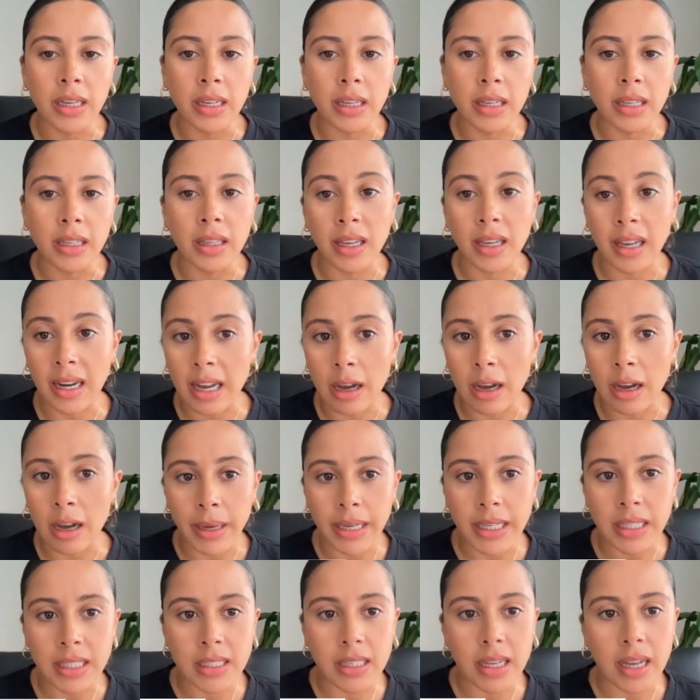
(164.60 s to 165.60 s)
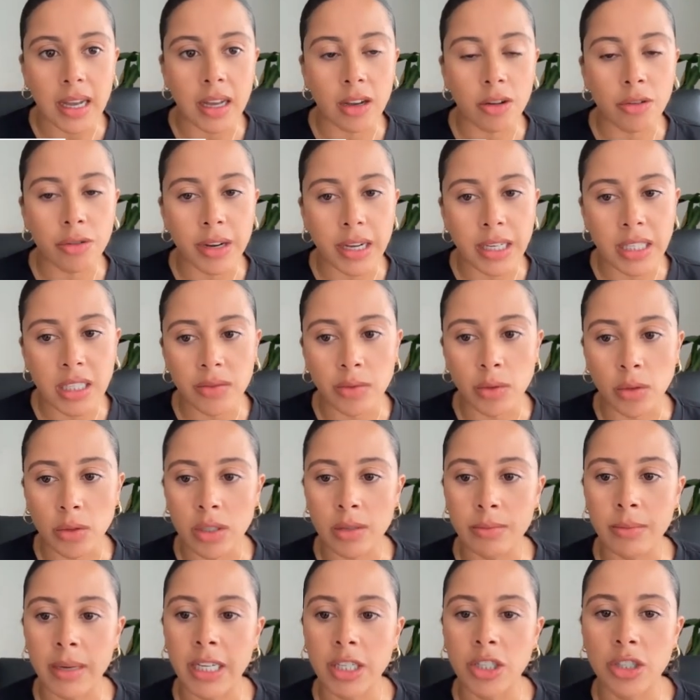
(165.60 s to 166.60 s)
the cloud-based creative
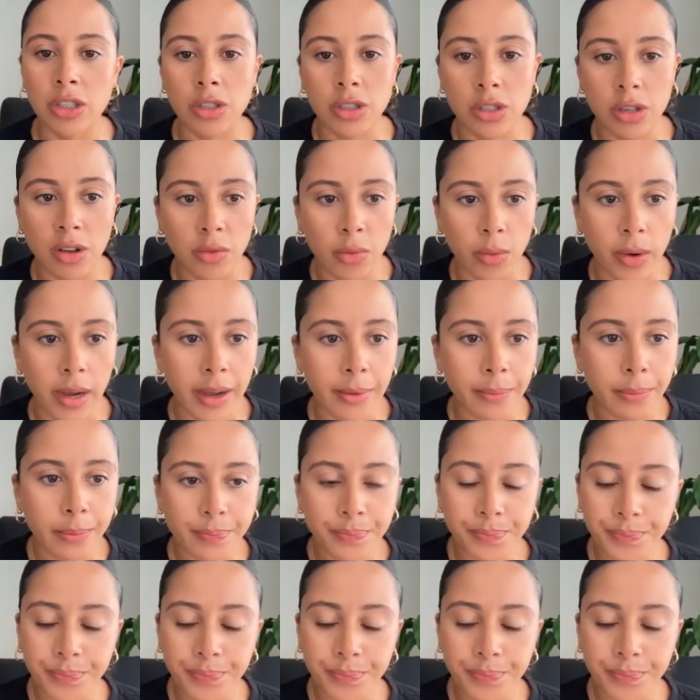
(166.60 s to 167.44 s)
automation software.